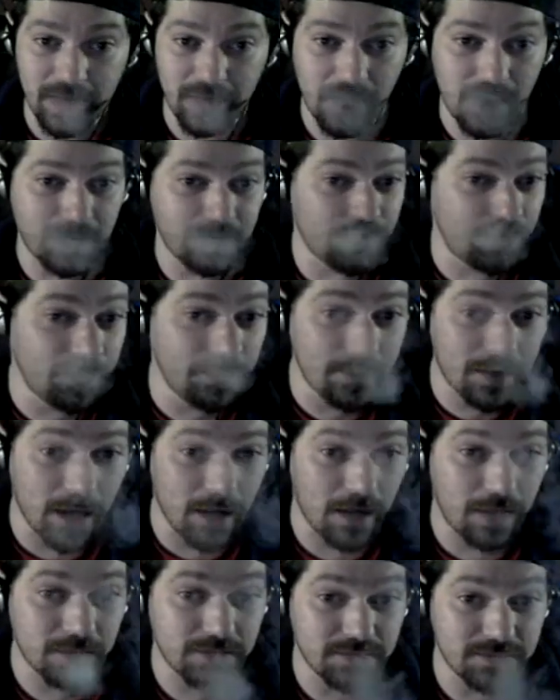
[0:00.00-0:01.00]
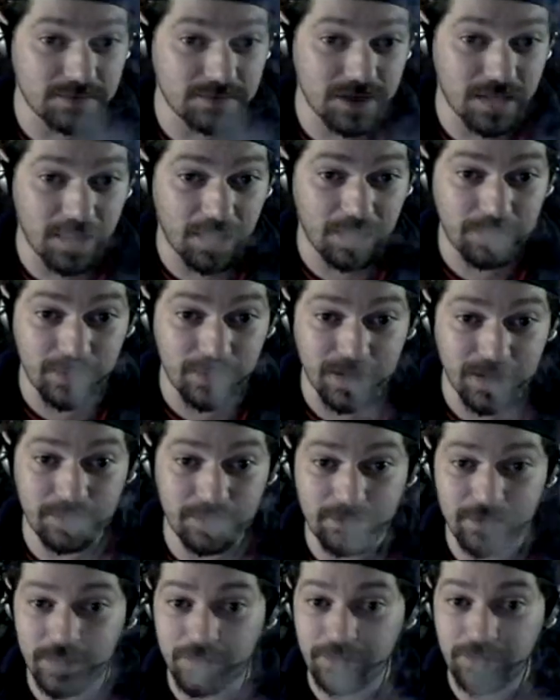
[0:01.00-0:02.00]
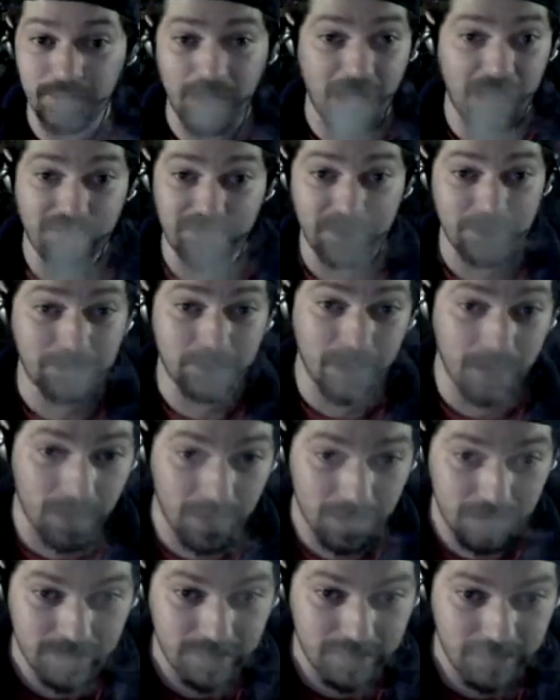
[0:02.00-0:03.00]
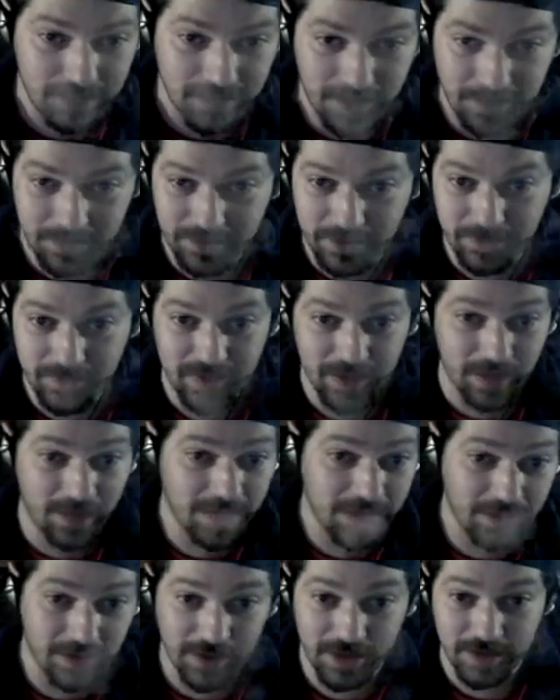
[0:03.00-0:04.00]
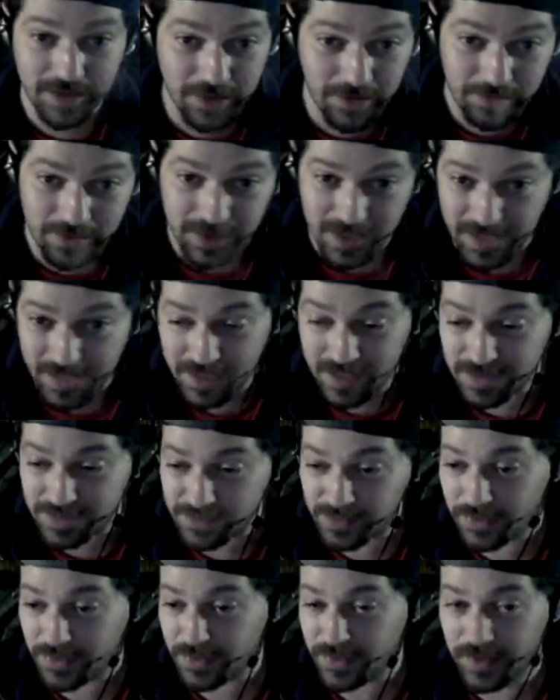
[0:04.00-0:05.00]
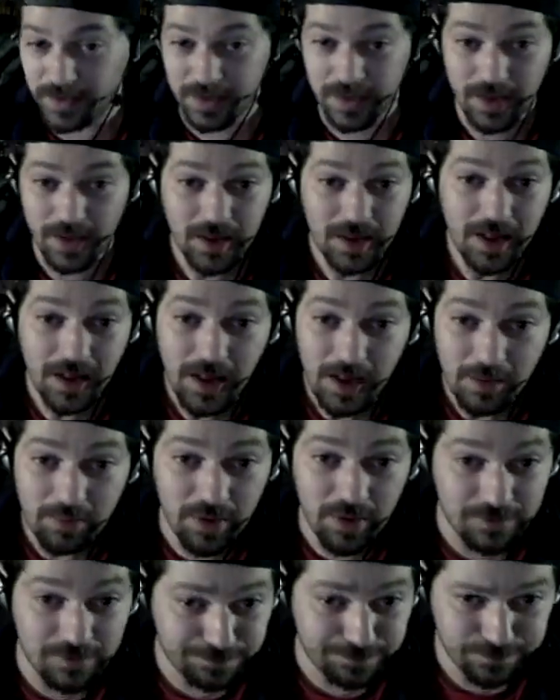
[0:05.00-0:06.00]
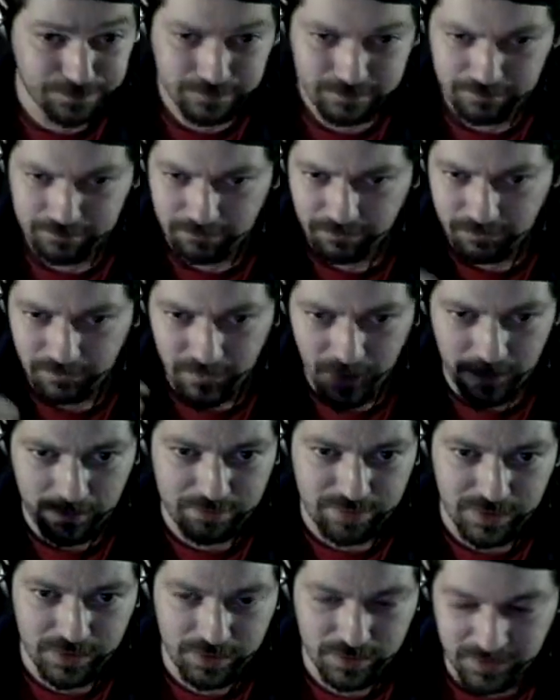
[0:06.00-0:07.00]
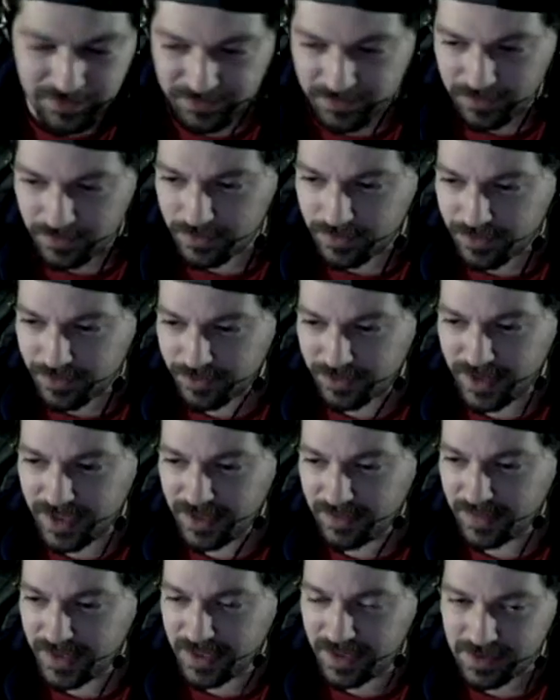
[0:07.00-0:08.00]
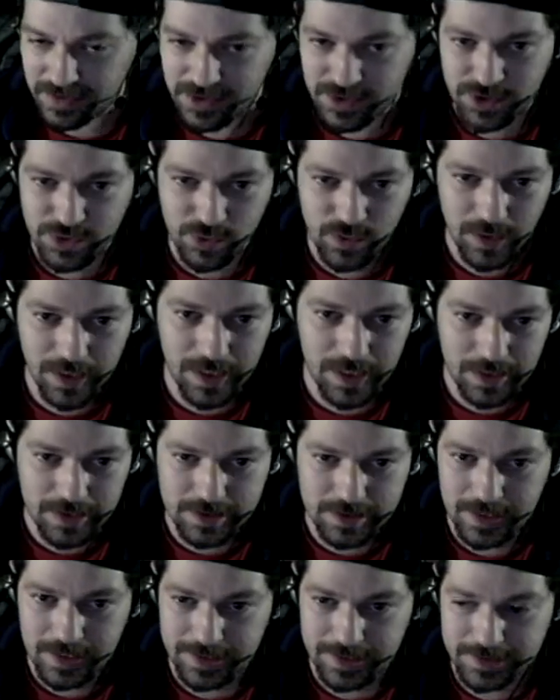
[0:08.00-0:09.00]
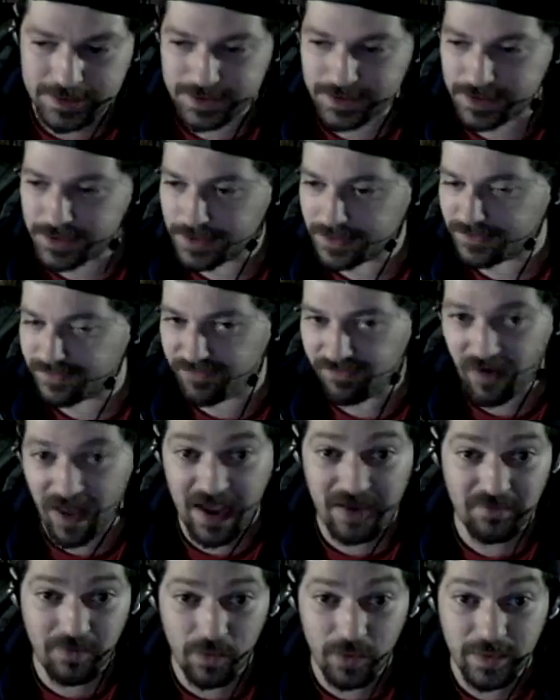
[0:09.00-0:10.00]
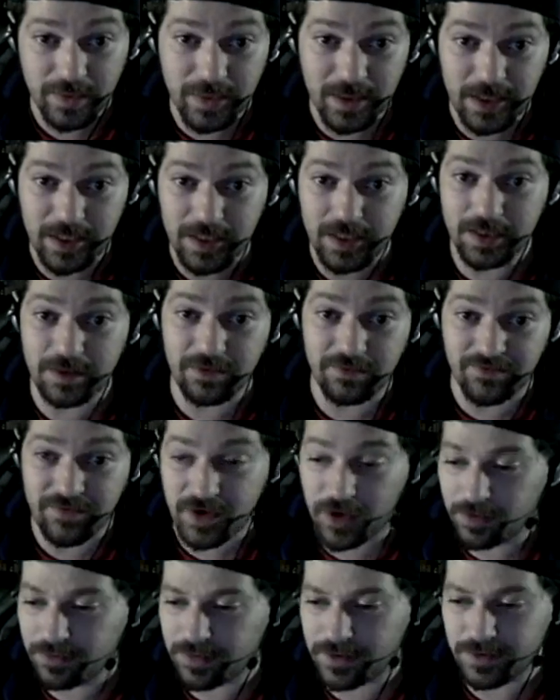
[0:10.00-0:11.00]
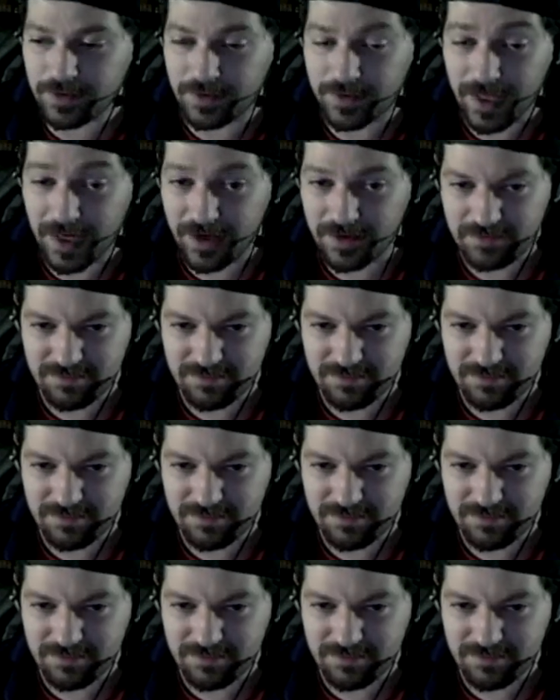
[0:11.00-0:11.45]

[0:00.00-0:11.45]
You know, when you have nougat, you know, you either like it or you don't, I guess. But beautiful, creamy, sweet, textured flavour with the hint of coconut there. Absolutely lovely.